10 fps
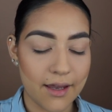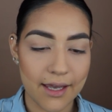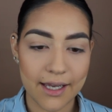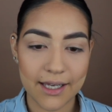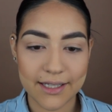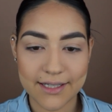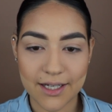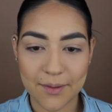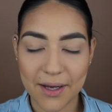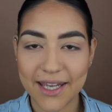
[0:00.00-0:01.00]
And
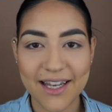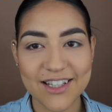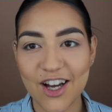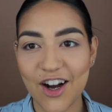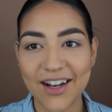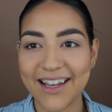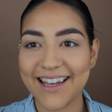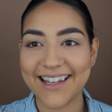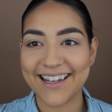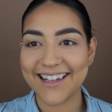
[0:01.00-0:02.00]
I can't talk
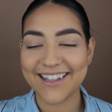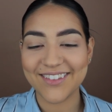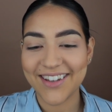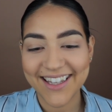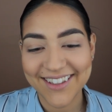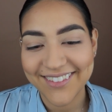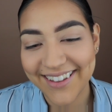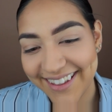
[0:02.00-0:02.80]
and do makeup.